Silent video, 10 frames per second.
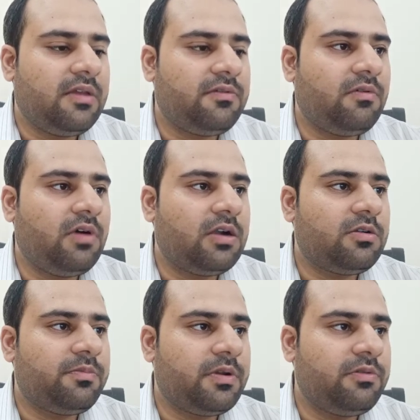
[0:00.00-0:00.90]
if you want
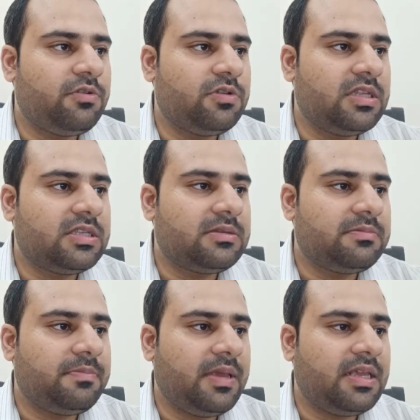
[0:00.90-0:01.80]
to preview this
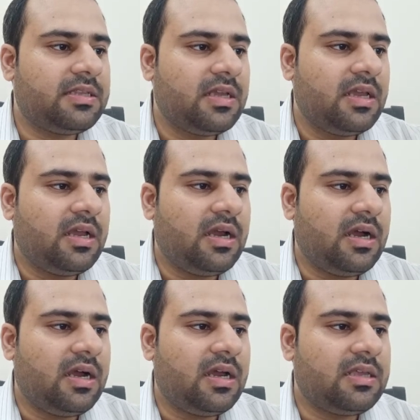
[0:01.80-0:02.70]
page,
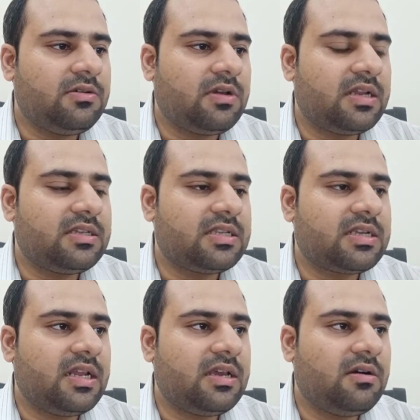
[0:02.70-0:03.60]
you can just
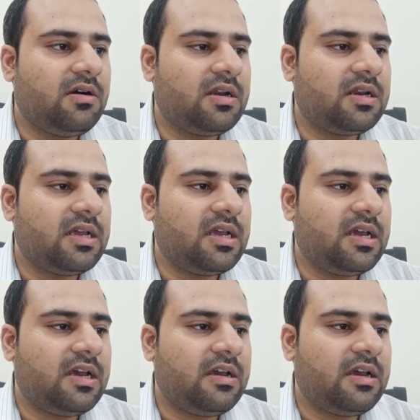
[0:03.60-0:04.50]
click
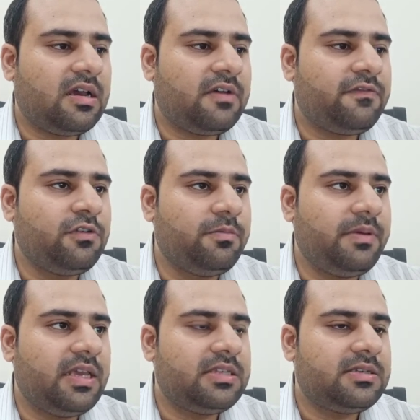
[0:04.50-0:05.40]
on view
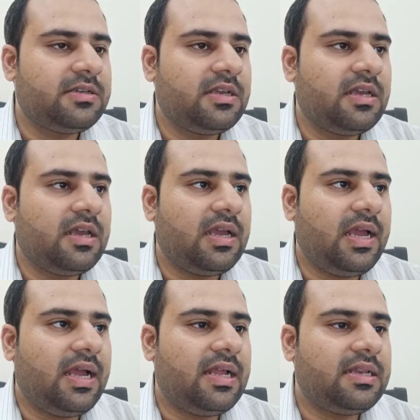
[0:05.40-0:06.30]
page,
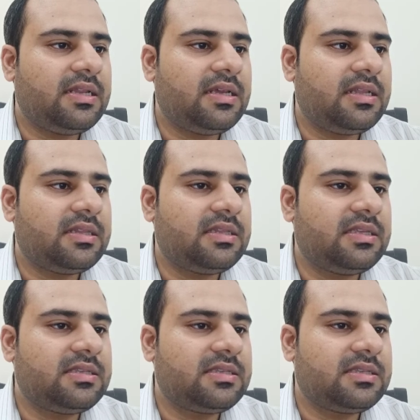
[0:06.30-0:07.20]
and
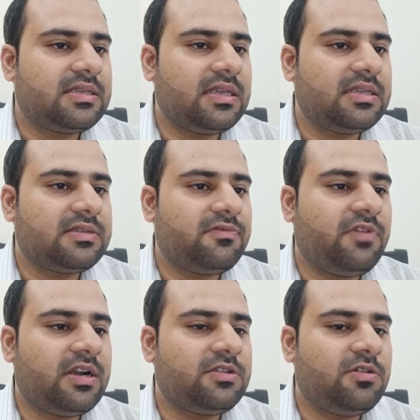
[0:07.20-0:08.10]
this is
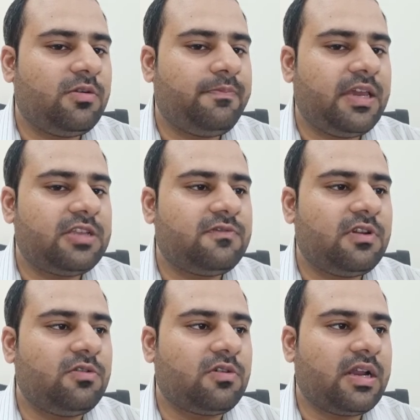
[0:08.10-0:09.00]
what your page will
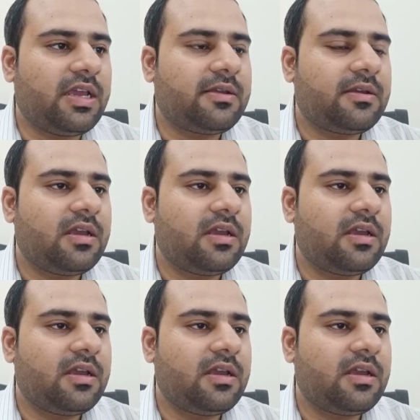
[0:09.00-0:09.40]
look like.